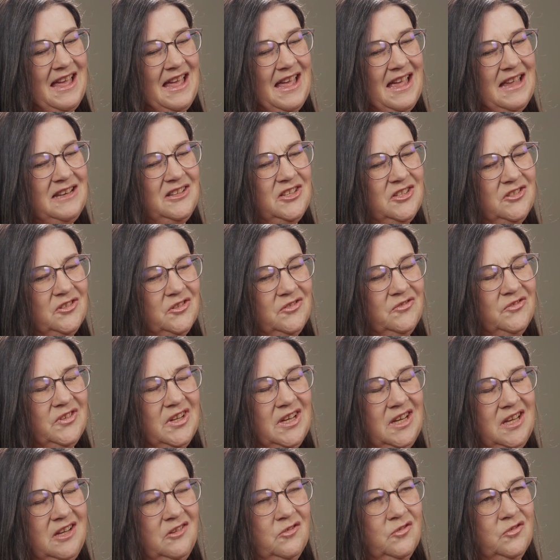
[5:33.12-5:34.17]
and to do
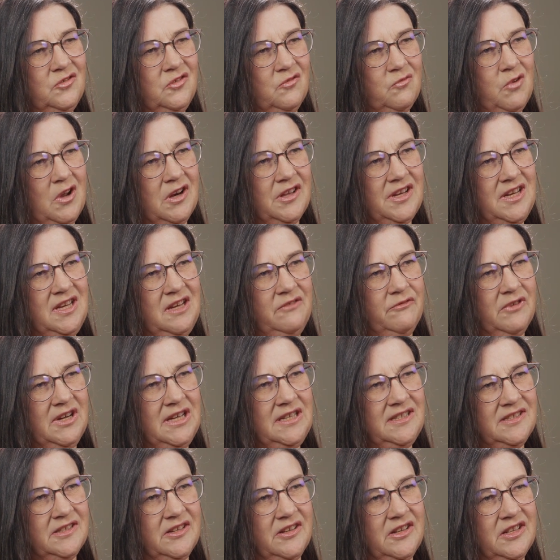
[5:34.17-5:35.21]
really good quality
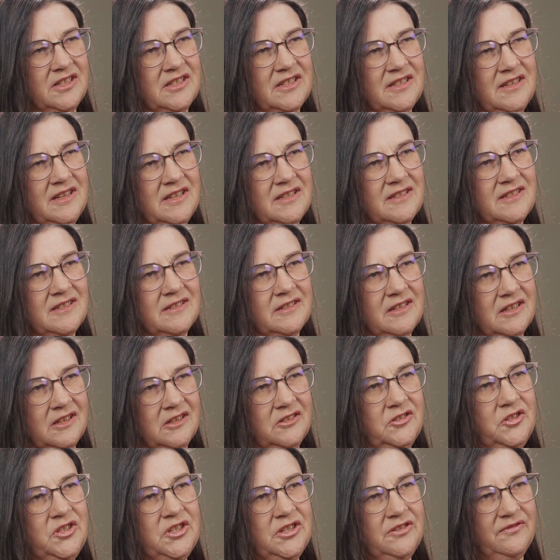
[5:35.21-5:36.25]
research that's
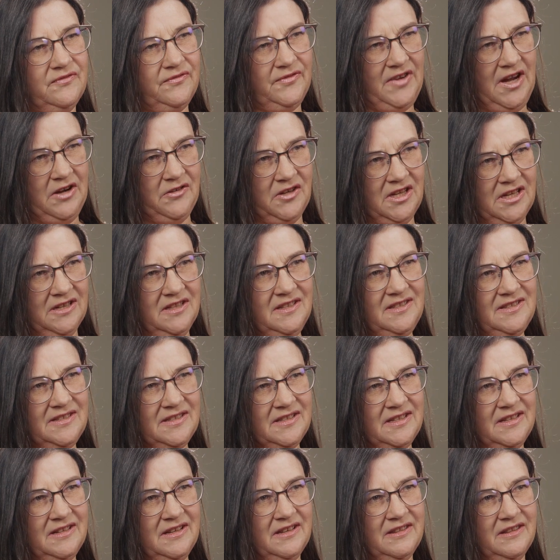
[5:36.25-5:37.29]
solution
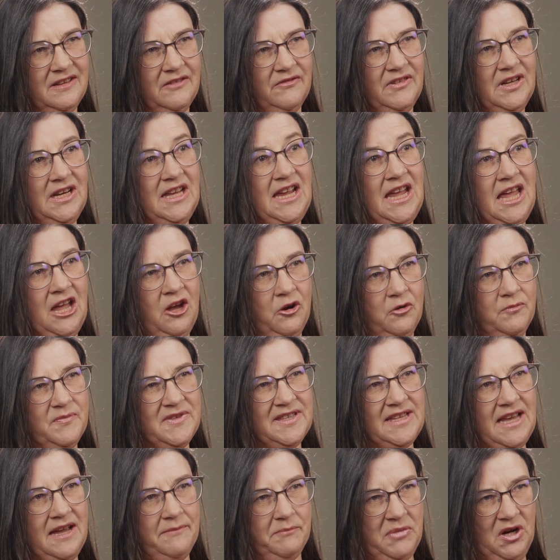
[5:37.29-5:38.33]
focused, that really
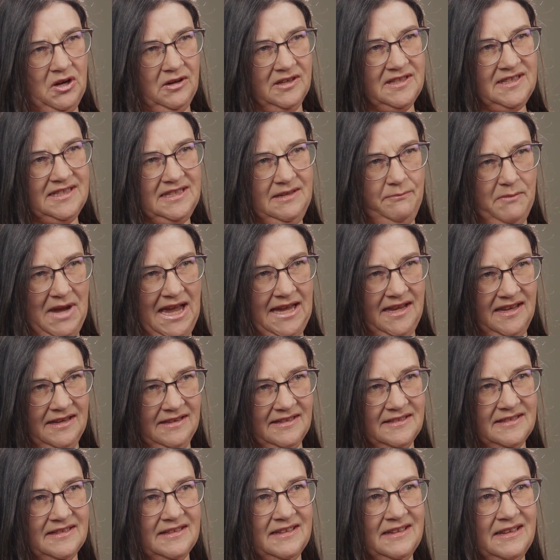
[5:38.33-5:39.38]
helps our
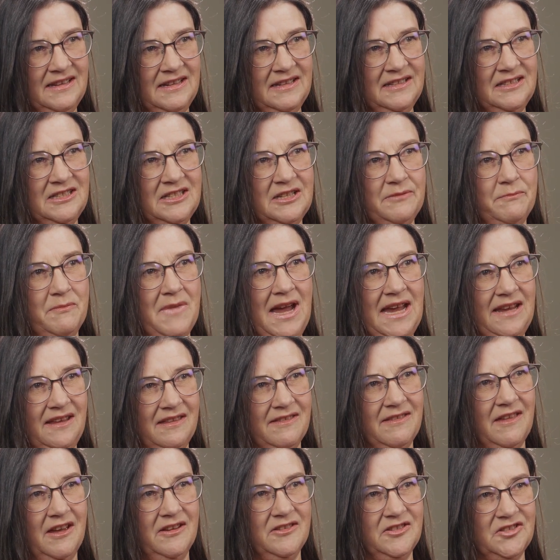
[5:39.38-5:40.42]
policymakers to make
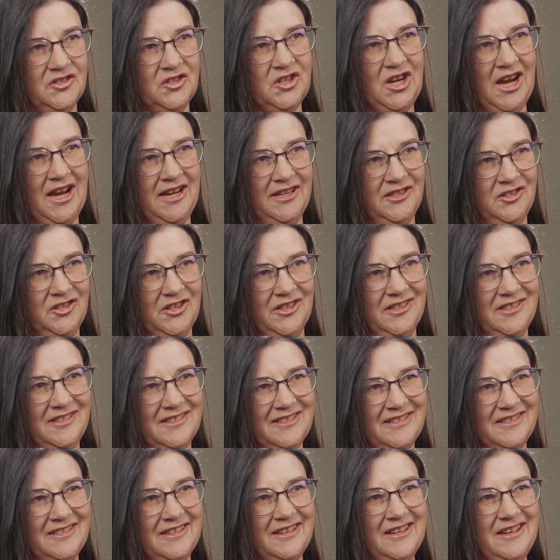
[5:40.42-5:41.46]
those
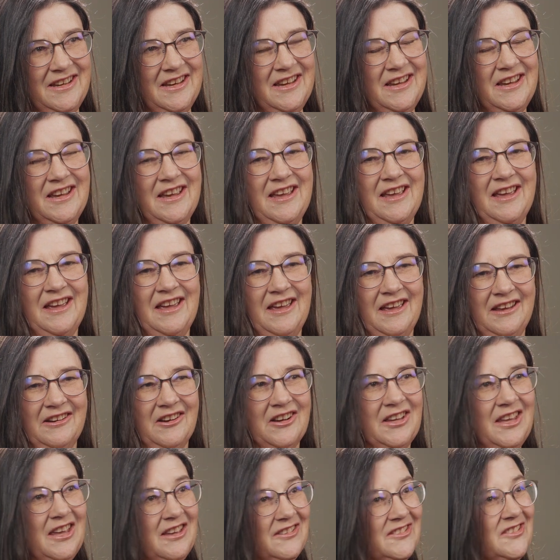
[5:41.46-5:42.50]
changes. And
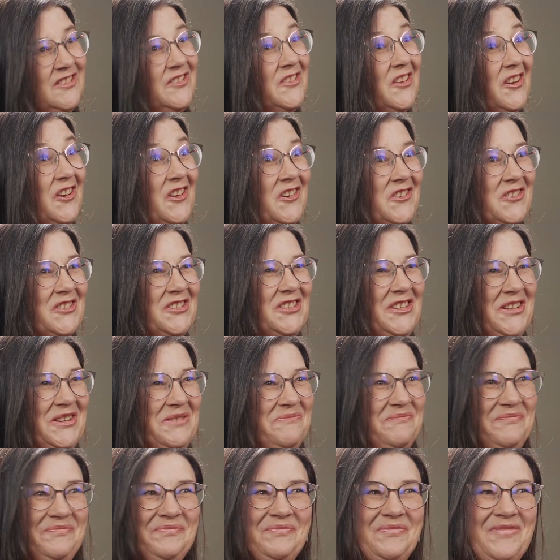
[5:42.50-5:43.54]
I guess in the long
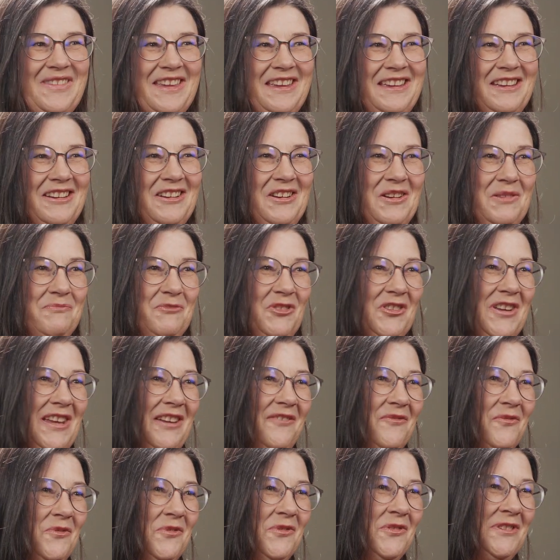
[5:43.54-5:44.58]
term, I'm
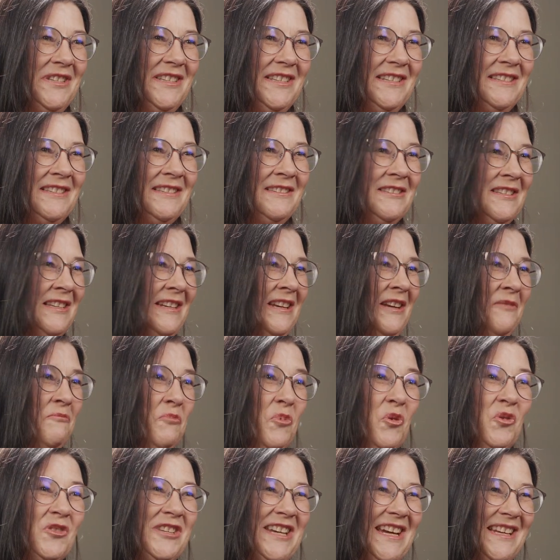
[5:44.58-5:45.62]
looking forward to seeing
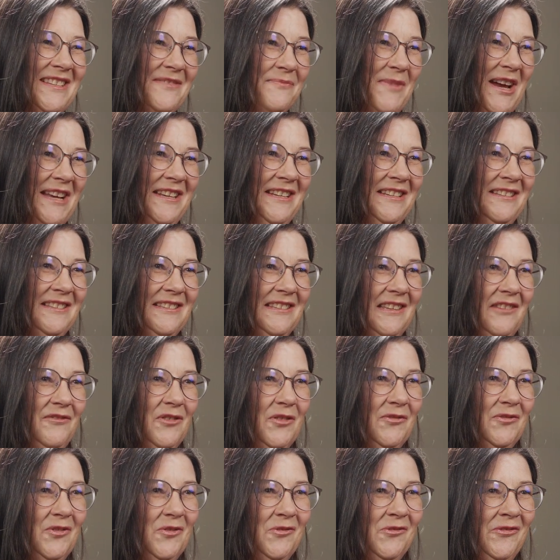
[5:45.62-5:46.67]
more Tasmanians live
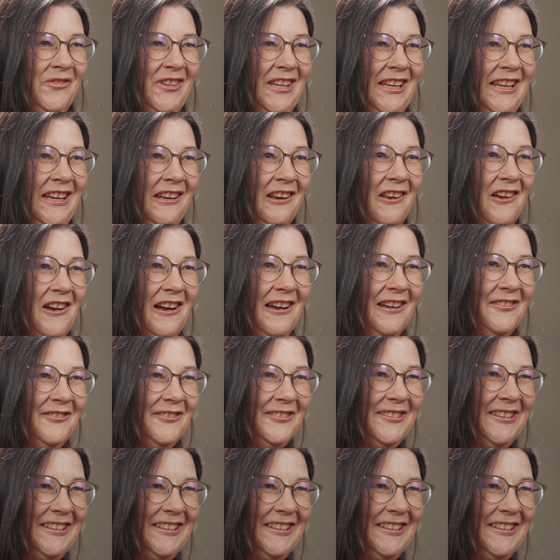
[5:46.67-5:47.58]
a fulfilling life.